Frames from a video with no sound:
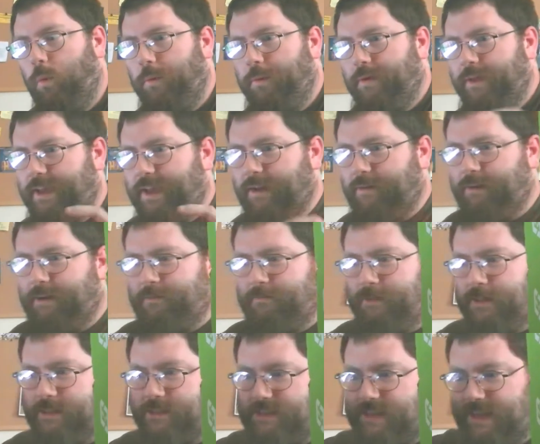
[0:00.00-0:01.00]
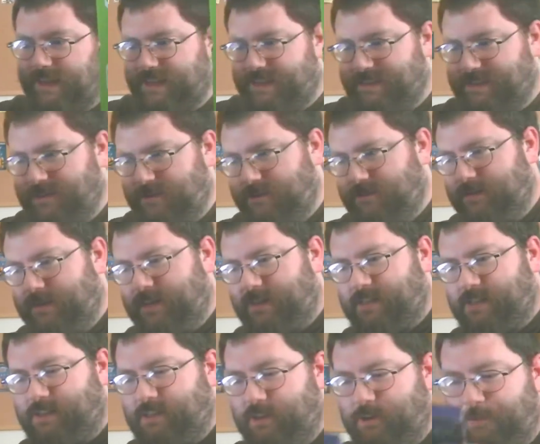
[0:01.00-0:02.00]
Anyway, let's get to it.
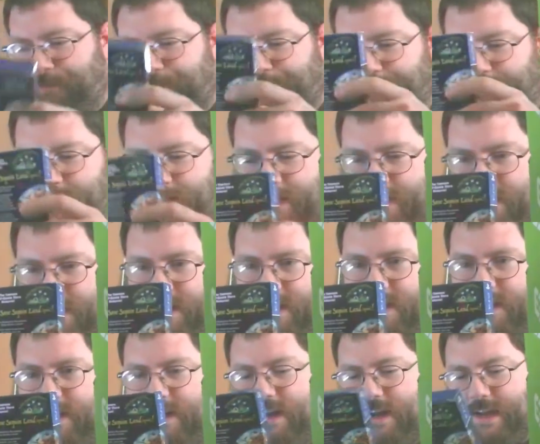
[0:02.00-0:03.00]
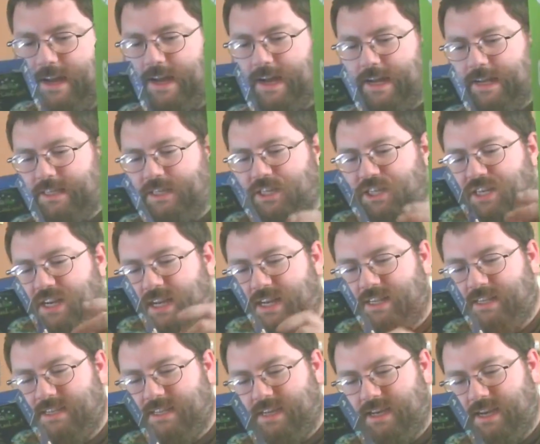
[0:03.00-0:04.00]
So, I got
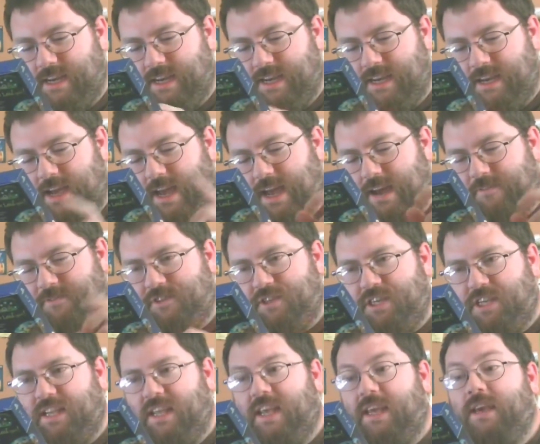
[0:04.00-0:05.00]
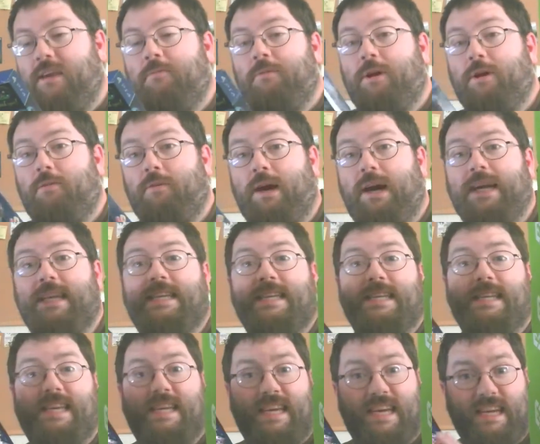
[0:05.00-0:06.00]
Shantae, Half Genie Hero. I did
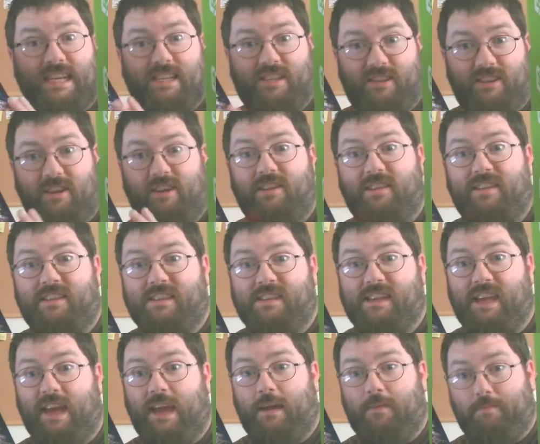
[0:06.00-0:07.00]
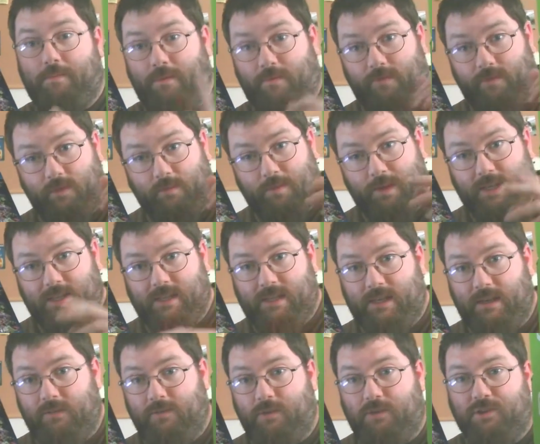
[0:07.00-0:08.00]
kickstart this game, but for the
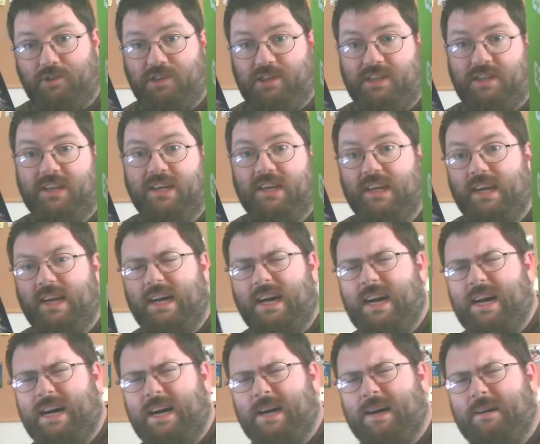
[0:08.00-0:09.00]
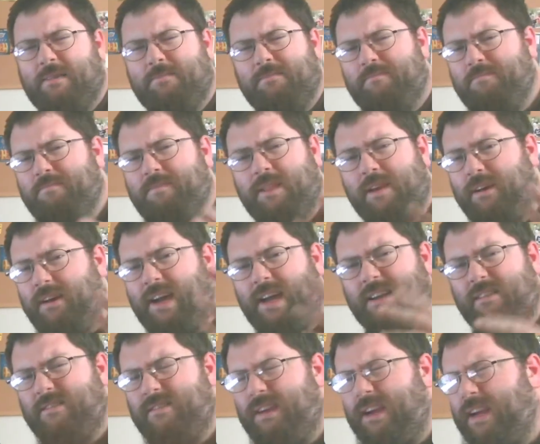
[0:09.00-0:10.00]
PC version. I
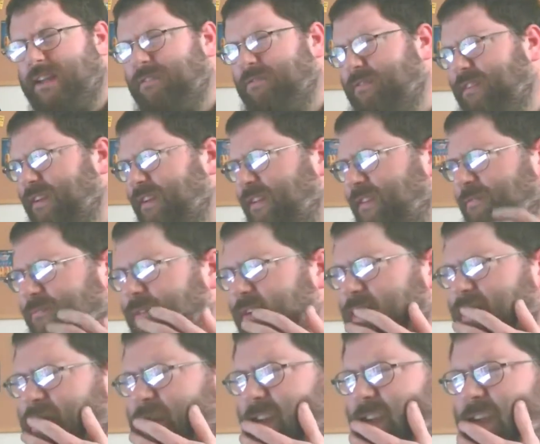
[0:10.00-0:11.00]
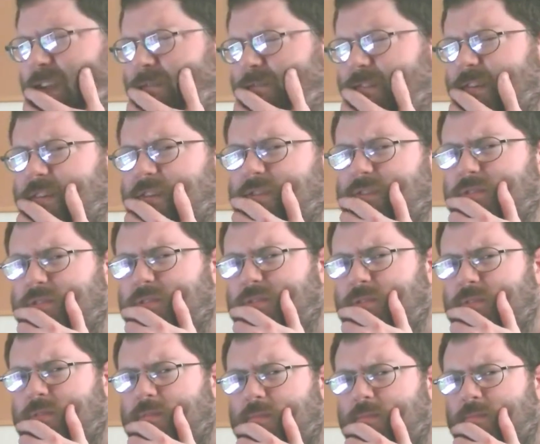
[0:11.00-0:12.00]
don't think there was any
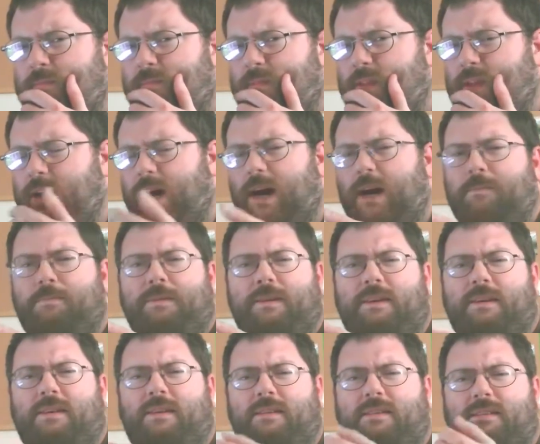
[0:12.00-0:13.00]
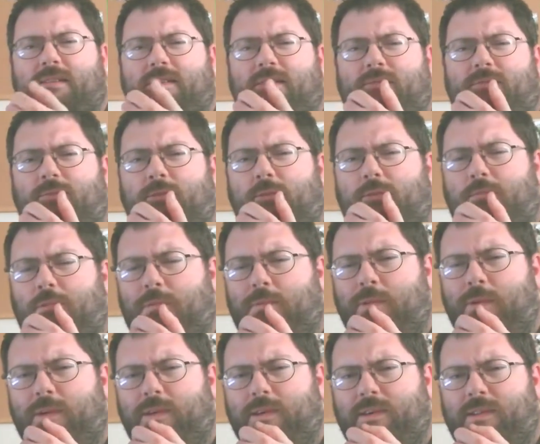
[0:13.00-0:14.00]
physical copies for
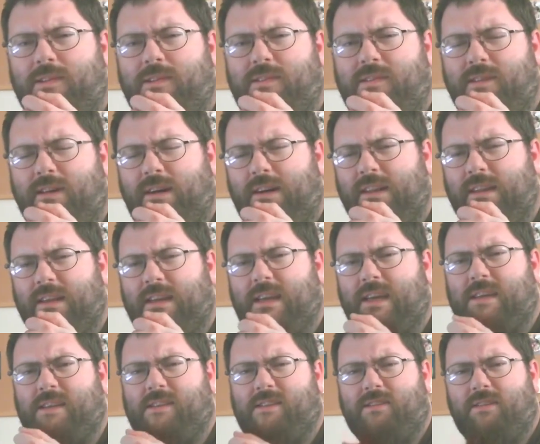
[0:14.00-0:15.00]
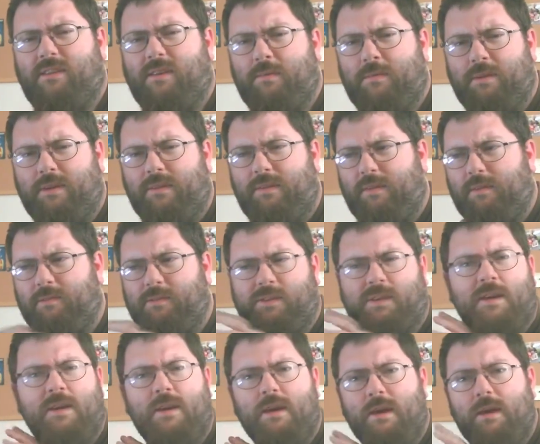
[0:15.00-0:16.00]
rewards on the Kickstarter. I believe it was
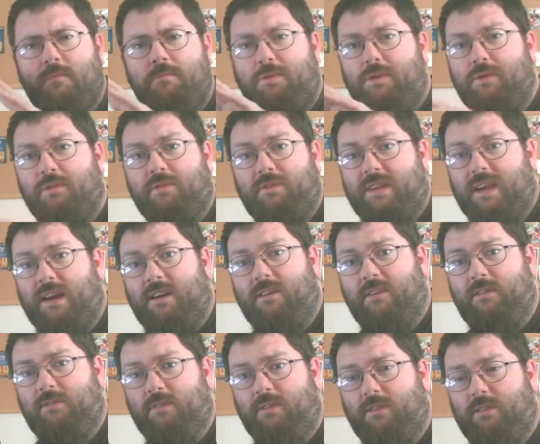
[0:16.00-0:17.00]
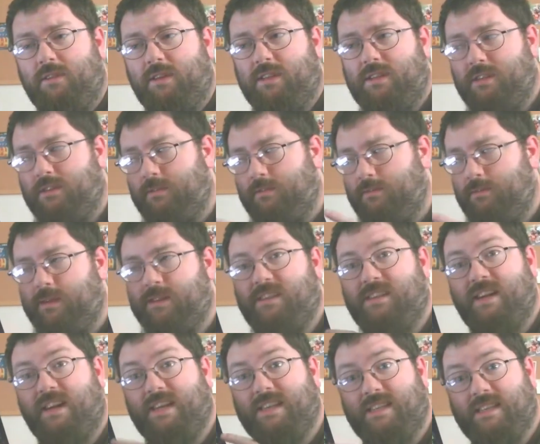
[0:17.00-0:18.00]
pure download only, so it was
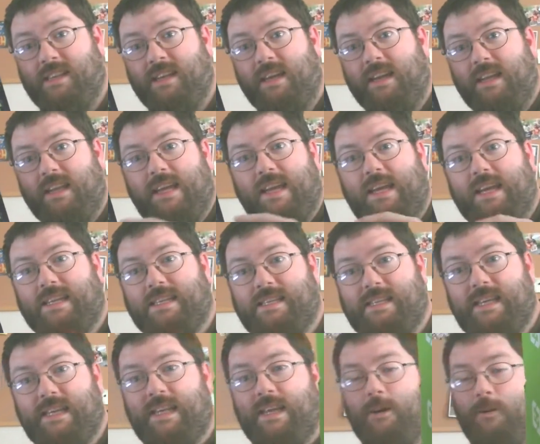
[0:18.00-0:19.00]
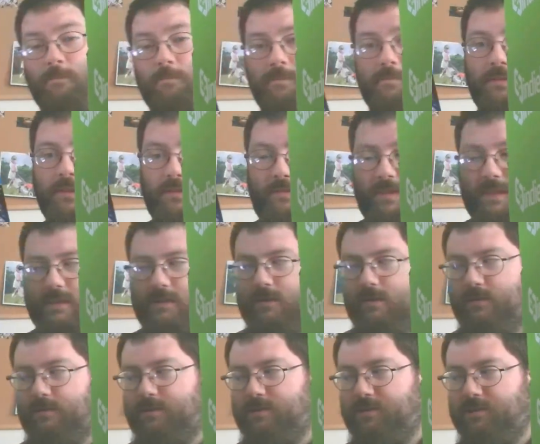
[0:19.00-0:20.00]
nice that Xseed helped with a physical
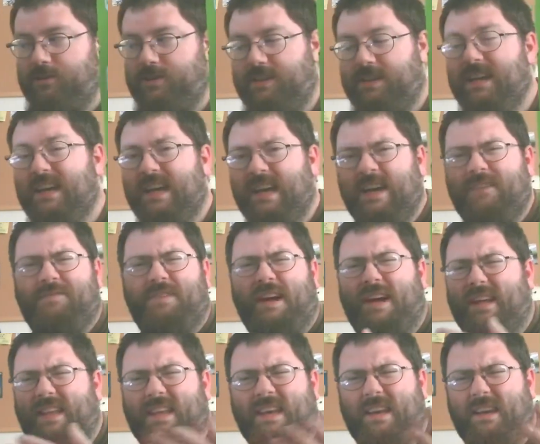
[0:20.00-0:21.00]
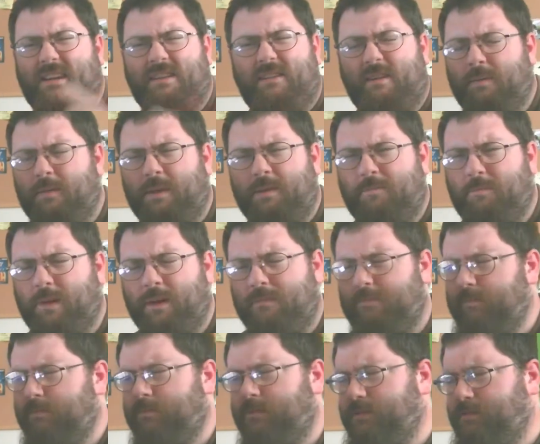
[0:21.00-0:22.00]
version. If not, the limited
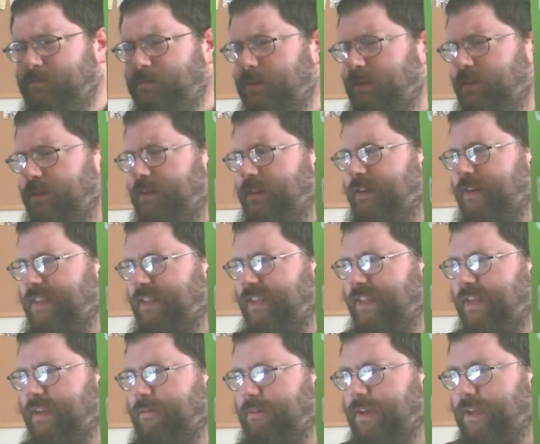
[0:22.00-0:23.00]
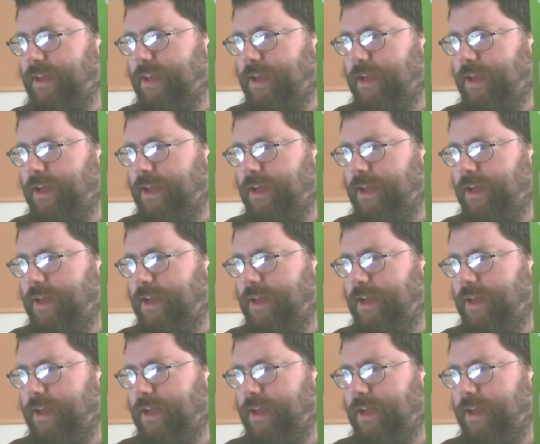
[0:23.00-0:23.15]
ones would have done it anyway.